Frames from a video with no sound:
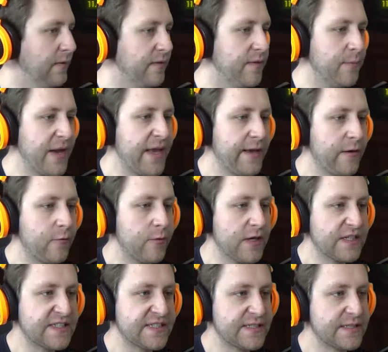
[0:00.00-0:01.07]
the main
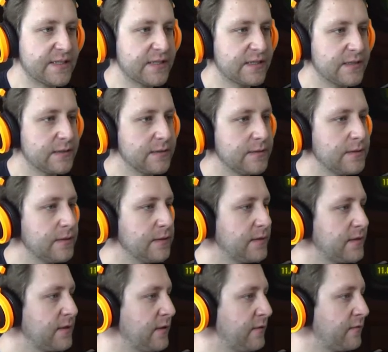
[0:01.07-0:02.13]
quest
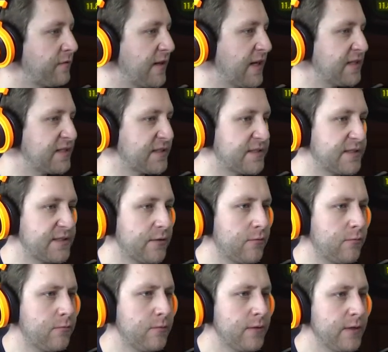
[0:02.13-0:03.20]
too fast,
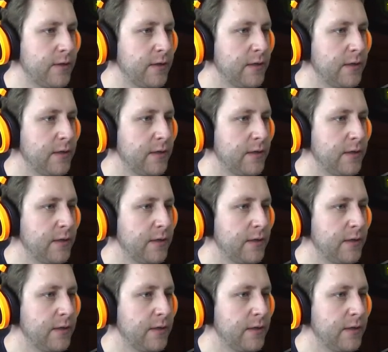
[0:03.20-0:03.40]
so